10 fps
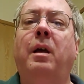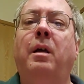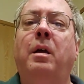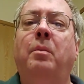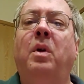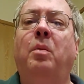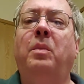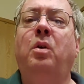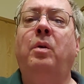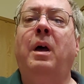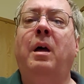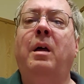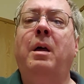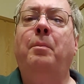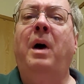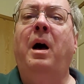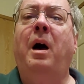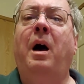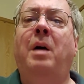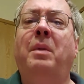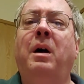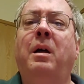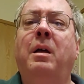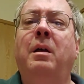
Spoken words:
Bermuda, Bahama,